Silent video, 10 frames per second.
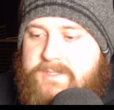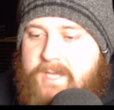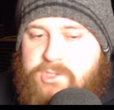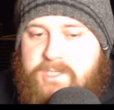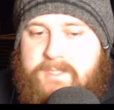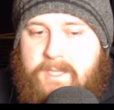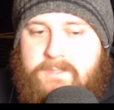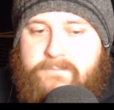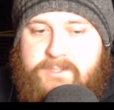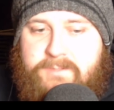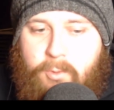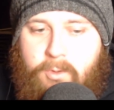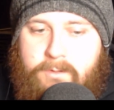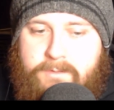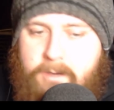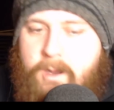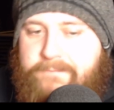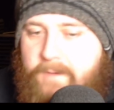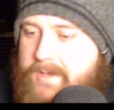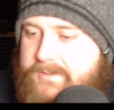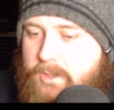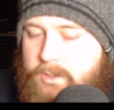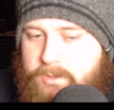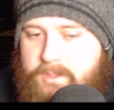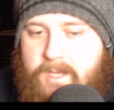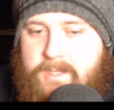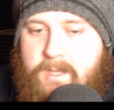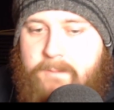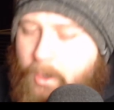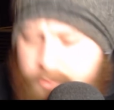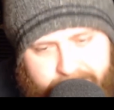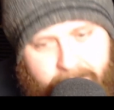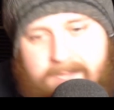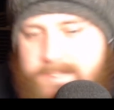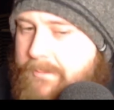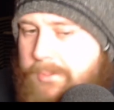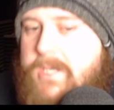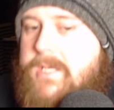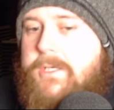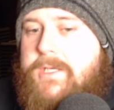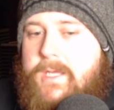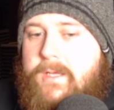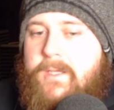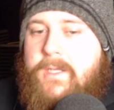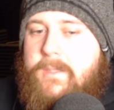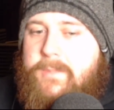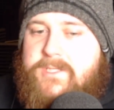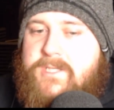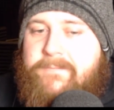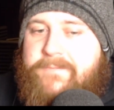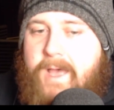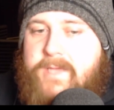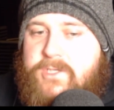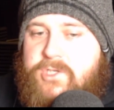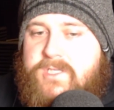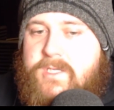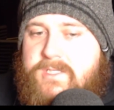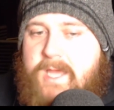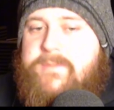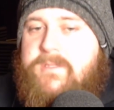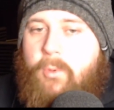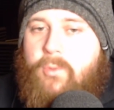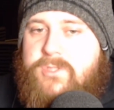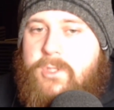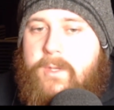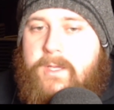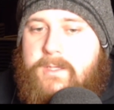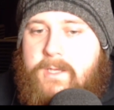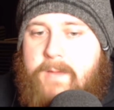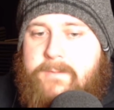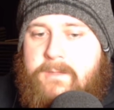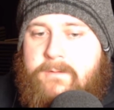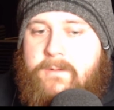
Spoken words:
That shit's cancer for the sport. There are fighters that are good at that, yeah. Most fighters are pretty good at it, but some fighters are just susceptible to it, you know what I mean?